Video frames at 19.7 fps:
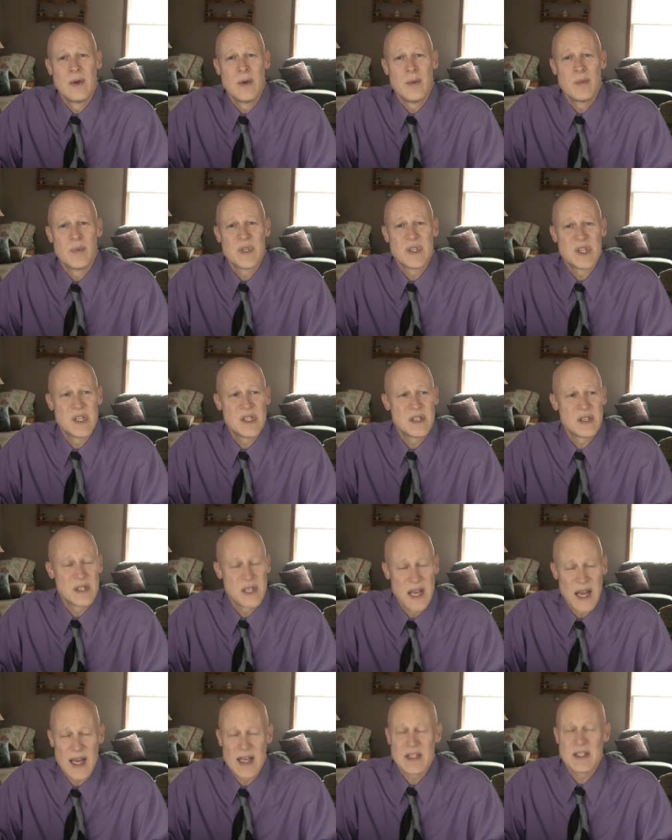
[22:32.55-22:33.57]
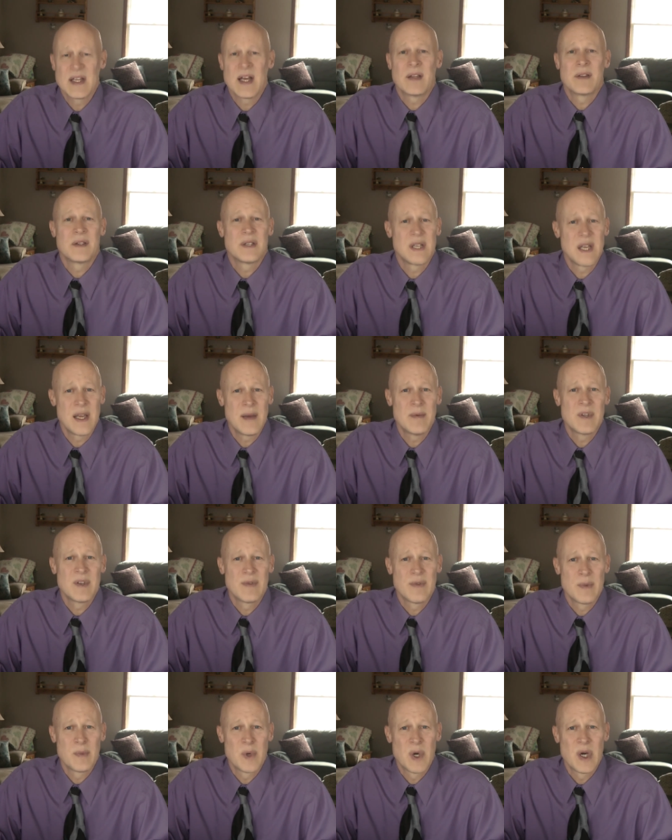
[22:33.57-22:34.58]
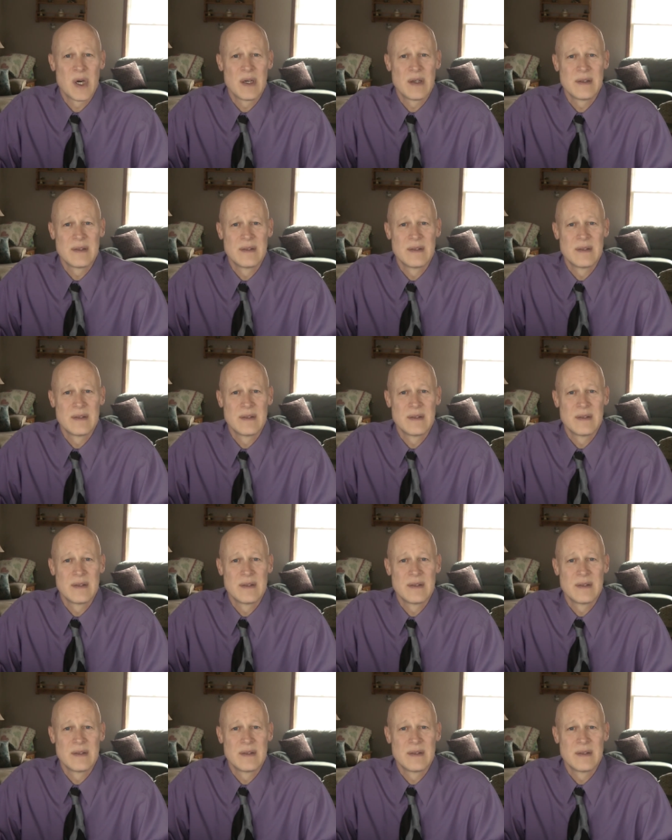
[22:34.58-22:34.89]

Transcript: But Jesus cast out the demons from her.